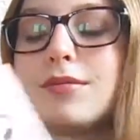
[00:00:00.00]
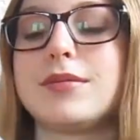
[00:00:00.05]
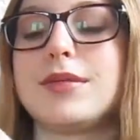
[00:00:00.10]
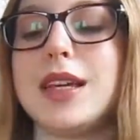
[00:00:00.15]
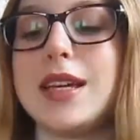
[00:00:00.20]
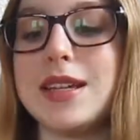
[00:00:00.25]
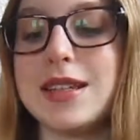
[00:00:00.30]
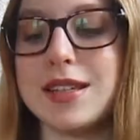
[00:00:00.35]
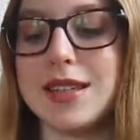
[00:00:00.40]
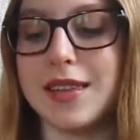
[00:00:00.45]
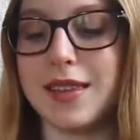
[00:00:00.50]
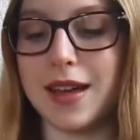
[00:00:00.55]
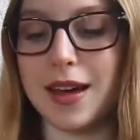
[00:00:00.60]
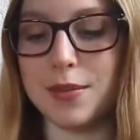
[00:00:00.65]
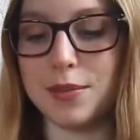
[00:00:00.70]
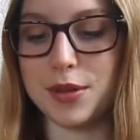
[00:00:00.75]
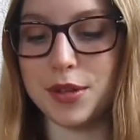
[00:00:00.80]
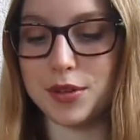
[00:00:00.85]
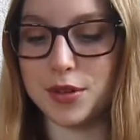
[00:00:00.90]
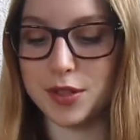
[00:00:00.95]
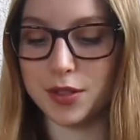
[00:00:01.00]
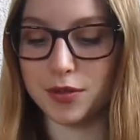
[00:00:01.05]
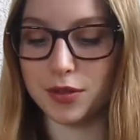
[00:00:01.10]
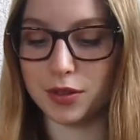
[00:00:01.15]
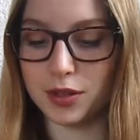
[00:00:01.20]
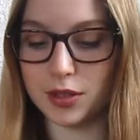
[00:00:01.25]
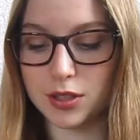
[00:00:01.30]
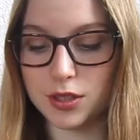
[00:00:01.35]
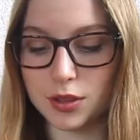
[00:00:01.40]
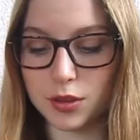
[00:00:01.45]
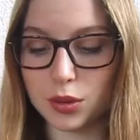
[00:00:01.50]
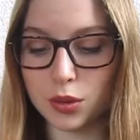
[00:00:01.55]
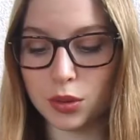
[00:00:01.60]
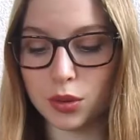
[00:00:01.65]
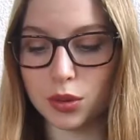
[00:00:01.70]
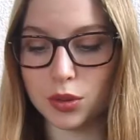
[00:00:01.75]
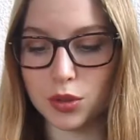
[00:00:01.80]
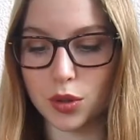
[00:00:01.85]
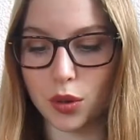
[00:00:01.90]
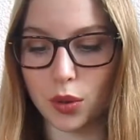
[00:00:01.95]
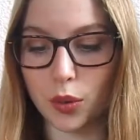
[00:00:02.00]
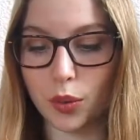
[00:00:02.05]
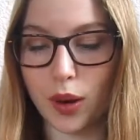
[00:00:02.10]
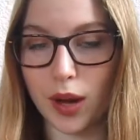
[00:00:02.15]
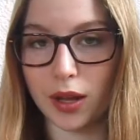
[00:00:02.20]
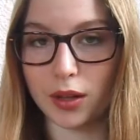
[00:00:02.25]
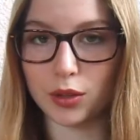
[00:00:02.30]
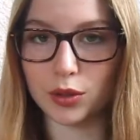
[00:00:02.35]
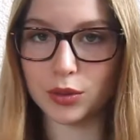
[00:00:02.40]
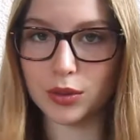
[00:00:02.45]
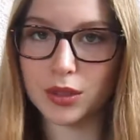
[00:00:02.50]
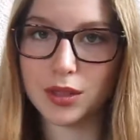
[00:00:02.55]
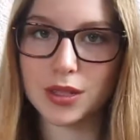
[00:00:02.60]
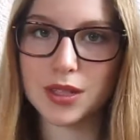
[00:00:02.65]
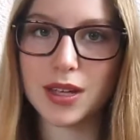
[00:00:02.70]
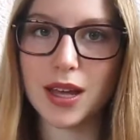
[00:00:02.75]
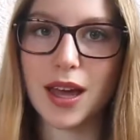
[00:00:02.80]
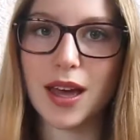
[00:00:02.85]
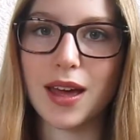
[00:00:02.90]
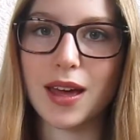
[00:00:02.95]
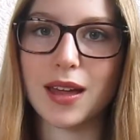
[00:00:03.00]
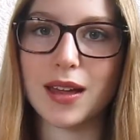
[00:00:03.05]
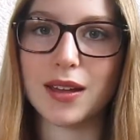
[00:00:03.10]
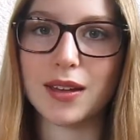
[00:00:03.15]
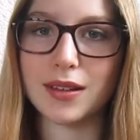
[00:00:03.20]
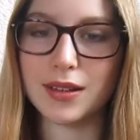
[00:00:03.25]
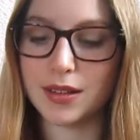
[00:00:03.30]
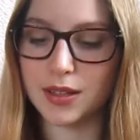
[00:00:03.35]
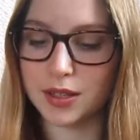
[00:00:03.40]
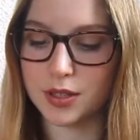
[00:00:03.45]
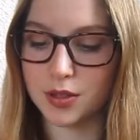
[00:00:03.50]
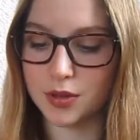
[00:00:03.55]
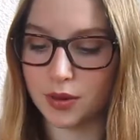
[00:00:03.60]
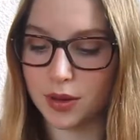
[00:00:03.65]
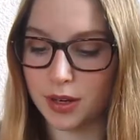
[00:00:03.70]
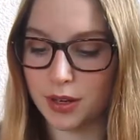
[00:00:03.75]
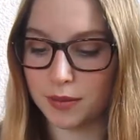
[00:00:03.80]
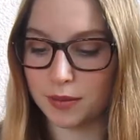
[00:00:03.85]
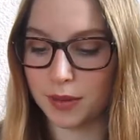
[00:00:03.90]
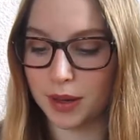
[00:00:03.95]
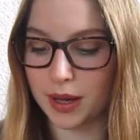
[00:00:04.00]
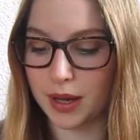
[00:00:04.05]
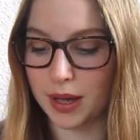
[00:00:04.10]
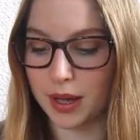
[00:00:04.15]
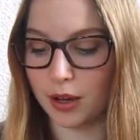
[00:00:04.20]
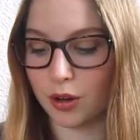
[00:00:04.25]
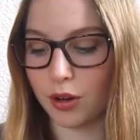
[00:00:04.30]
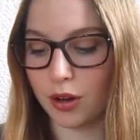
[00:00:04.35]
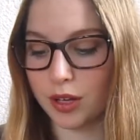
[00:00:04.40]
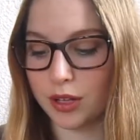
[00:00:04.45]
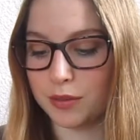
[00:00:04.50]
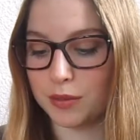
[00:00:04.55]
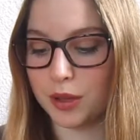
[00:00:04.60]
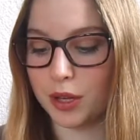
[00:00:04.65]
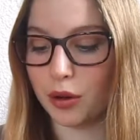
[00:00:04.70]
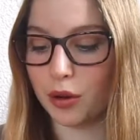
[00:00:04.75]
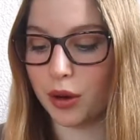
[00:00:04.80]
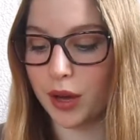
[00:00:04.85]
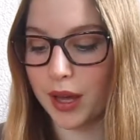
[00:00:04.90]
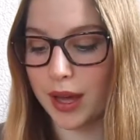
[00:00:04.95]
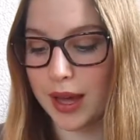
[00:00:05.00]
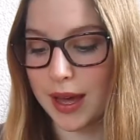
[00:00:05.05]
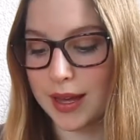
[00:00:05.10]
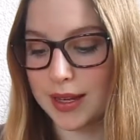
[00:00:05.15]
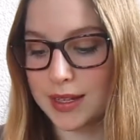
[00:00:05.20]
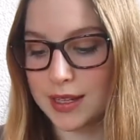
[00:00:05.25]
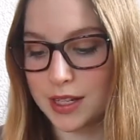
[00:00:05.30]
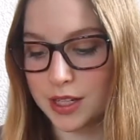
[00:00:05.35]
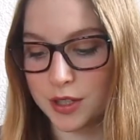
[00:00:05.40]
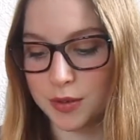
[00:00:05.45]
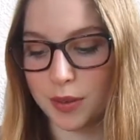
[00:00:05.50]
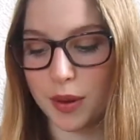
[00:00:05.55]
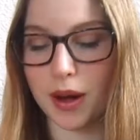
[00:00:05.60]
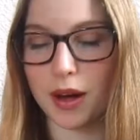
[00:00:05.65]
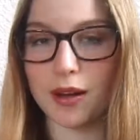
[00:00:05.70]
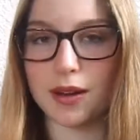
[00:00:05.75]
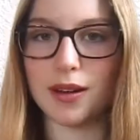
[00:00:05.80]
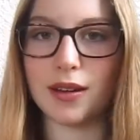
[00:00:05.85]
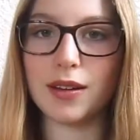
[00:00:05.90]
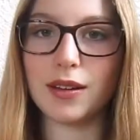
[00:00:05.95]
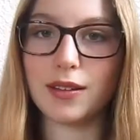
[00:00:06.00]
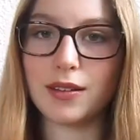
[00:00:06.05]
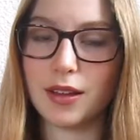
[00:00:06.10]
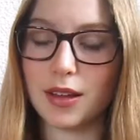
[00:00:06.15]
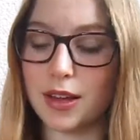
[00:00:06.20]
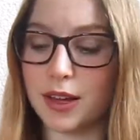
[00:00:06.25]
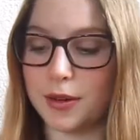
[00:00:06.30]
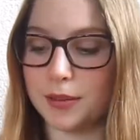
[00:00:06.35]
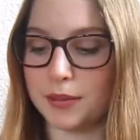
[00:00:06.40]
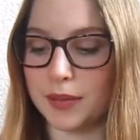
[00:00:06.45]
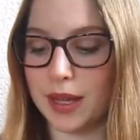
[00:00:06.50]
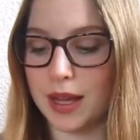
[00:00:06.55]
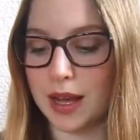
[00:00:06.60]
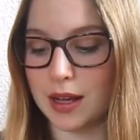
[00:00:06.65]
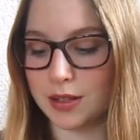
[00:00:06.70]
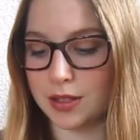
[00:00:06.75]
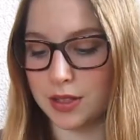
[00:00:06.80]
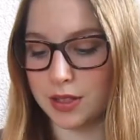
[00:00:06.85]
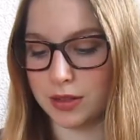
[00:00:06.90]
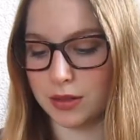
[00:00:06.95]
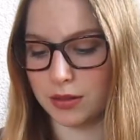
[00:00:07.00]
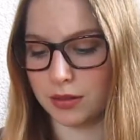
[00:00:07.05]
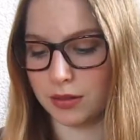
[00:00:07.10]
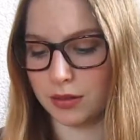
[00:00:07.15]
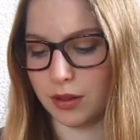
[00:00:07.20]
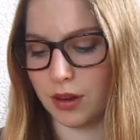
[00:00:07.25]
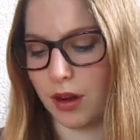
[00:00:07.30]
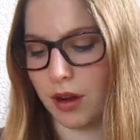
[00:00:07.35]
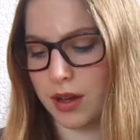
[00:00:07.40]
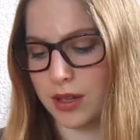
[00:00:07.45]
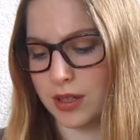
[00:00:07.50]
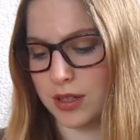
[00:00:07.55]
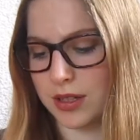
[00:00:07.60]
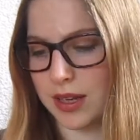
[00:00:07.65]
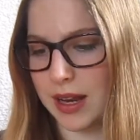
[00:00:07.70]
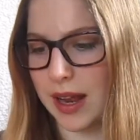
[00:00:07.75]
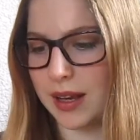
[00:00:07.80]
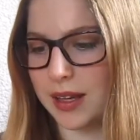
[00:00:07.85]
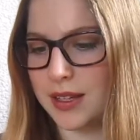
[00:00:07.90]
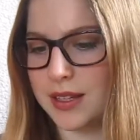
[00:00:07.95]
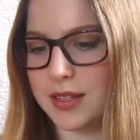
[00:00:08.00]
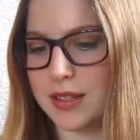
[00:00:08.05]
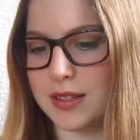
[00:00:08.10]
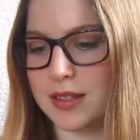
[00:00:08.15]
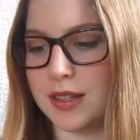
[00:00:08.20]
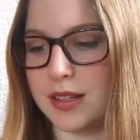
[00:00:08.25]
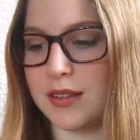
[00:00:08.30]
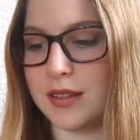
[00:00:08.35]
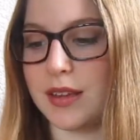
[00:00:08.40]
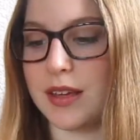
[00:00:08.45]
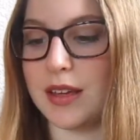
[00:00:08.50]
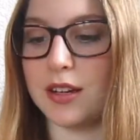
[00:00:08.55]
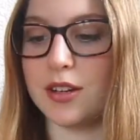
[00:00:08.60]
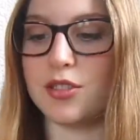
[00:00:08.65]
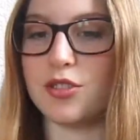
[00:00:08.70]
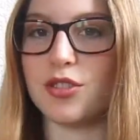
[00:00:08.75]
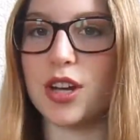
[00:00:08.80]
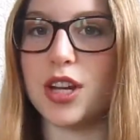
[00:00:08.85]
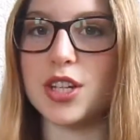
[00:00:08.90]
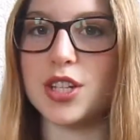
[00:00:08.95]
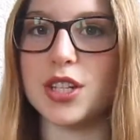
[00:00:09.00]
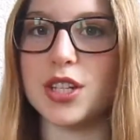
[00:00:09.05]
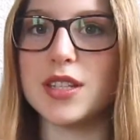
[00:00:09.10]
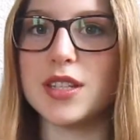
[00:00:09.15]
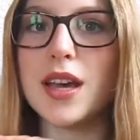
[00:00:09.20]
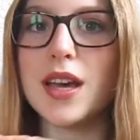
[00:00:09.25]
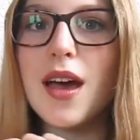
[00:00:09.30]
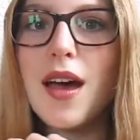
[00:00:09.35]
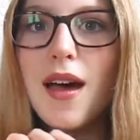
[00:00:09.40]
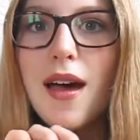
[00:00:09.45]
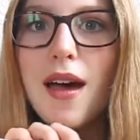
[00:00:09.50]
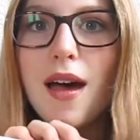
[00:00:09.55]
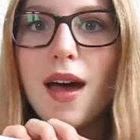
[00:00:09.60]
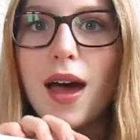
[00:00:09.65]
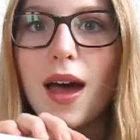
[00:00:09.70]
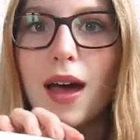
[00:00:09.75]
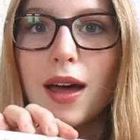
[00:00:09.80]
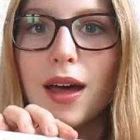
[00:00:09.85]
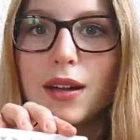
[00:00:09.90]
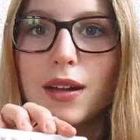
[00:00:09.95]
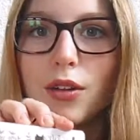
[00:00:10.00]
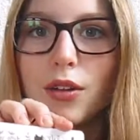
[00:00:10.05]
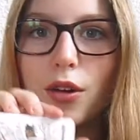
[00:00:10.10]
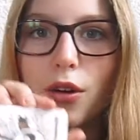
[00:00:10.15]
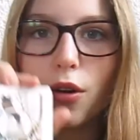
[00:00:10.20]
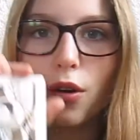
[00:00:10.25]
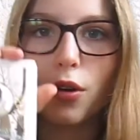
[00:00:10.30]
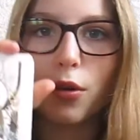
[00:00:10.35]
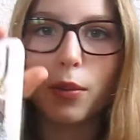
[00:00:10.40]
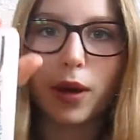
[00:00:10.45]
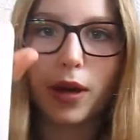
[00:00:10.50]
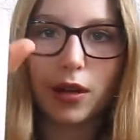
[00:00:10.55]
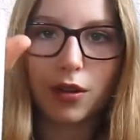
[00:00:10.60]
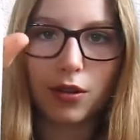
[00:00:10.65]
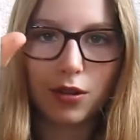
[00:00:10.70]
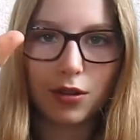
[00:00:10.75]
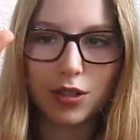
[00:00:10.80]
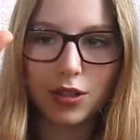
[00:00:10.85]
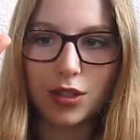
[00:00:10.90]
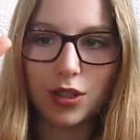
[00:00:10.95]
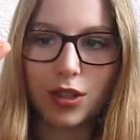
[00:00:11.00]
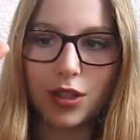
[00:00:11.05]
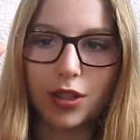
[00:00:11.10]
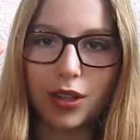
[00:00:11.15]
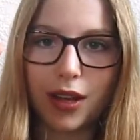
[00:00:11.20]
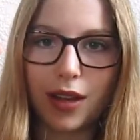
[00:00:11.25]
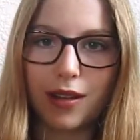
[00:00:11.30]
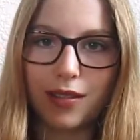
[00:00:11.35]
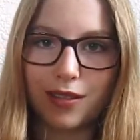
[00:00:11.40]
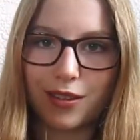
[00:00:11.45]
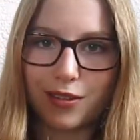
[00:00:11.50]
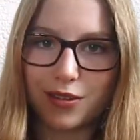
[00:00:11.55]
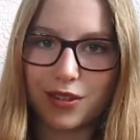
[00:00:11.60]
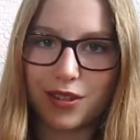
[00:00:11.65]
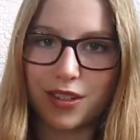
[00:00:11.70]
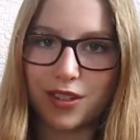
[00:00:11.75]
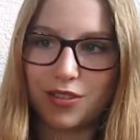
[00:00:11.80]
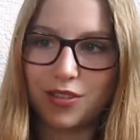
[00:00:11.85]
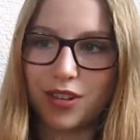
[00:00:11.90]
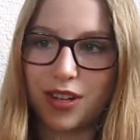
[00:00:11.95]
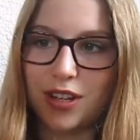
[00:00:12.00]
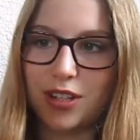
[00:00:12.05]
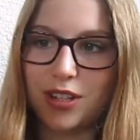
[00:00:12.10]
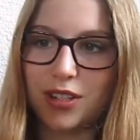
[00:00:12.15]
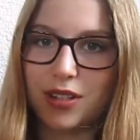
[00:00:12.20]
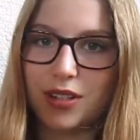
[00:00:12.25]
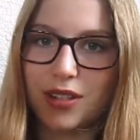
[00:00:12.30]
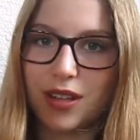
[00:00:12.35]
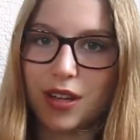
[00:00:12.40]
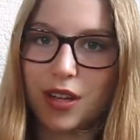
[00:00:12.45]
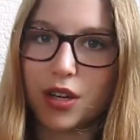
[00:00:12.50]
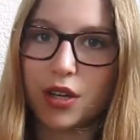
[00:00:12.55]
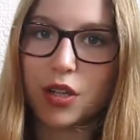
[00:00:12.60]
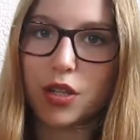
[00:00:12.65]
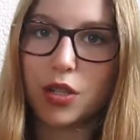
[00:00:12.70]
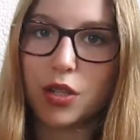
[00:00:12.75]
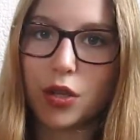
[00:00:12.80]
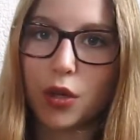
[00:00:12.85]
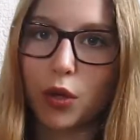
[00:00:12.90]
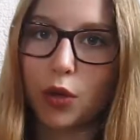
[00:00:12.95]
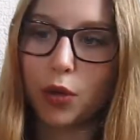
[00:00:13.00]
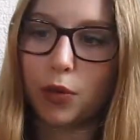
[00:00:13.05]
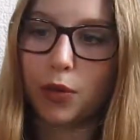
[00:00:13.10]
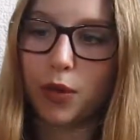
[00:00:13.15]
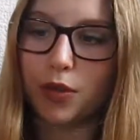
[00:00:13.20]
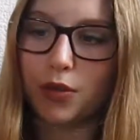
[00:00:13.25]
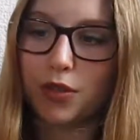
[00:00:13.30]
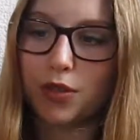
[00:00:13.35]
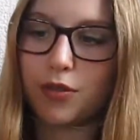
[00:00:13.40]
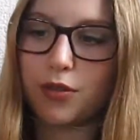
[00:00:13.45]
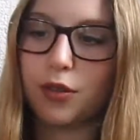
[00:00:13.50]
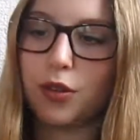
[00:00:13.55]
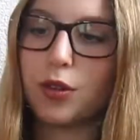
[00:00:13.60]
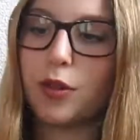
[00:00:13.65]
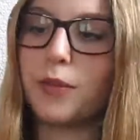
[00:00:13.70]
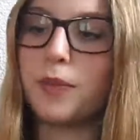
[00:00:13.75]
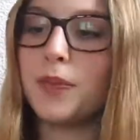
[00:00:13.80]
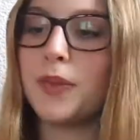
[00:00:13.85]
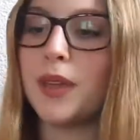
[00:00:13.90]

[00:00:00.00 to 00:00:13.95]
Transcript: Isn't that beautiful? It's called Wildwood, and it's written by Colin Malloy, and his partner Carson Ellis did the illustrations, and oh my gosh, look at those illustrations, they are so beautiful.